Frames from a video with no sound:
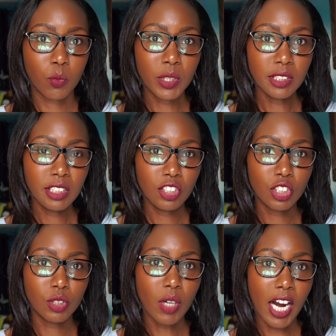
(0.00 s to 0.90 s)
We'll
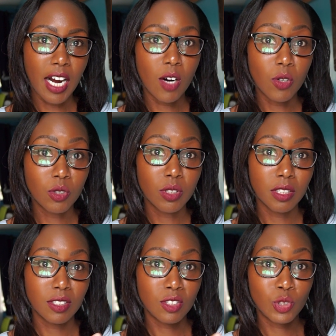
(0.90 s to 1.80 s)
teach you how
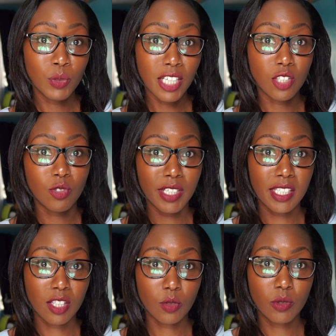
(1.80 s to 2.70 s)
to
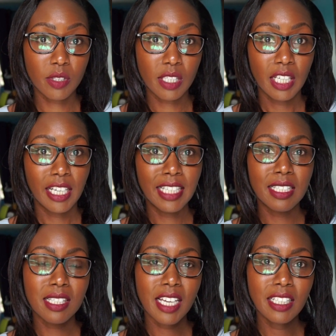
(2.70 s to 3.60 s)
address those and
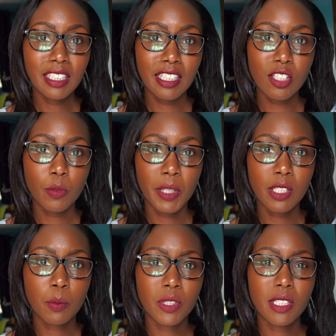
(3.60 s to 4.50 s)
design a customer
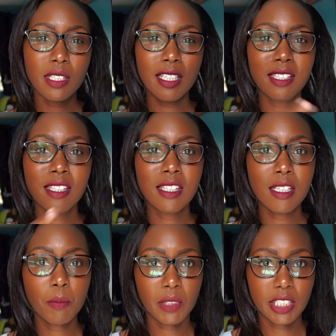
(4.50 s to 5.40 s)
experience that's
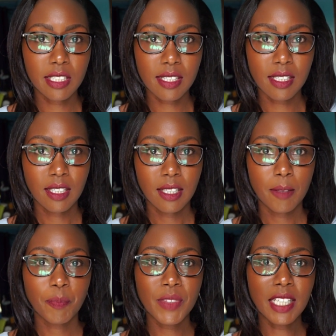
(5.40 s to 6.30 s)
seamless,
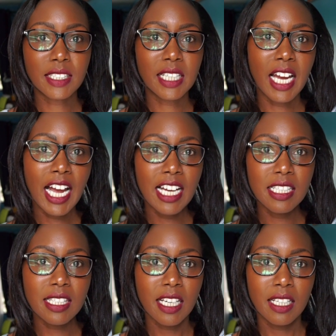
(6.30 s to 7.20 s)
that
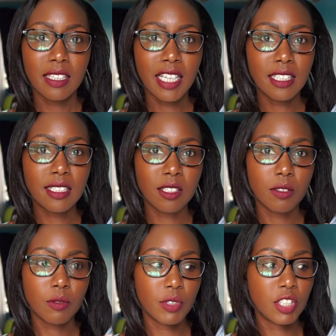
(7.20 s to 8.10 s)

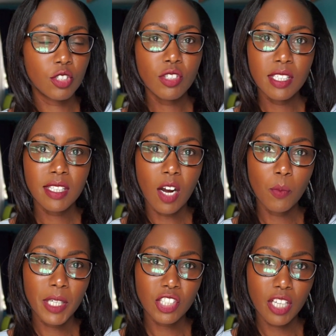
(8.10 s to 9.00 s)
reduces how
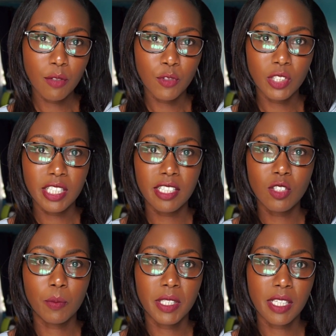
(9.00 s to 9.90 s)
much effort
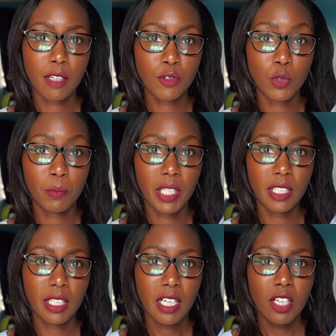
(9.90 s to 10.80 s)
customers have to
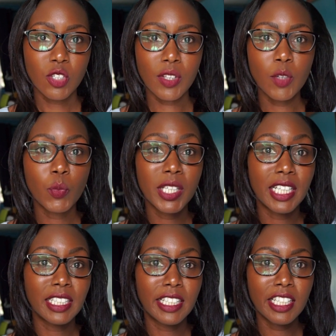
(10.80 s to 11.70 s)
make, so that we
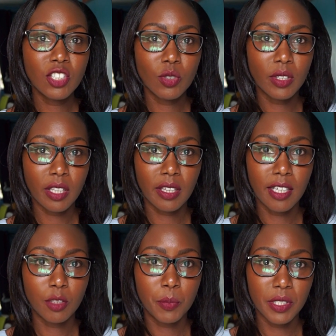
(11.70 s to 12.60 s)
can get to the
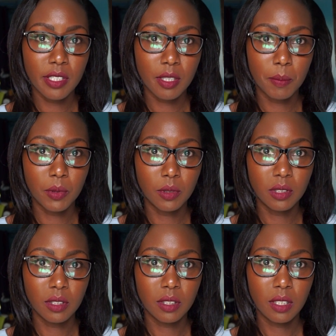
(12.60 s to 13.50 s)
third principle.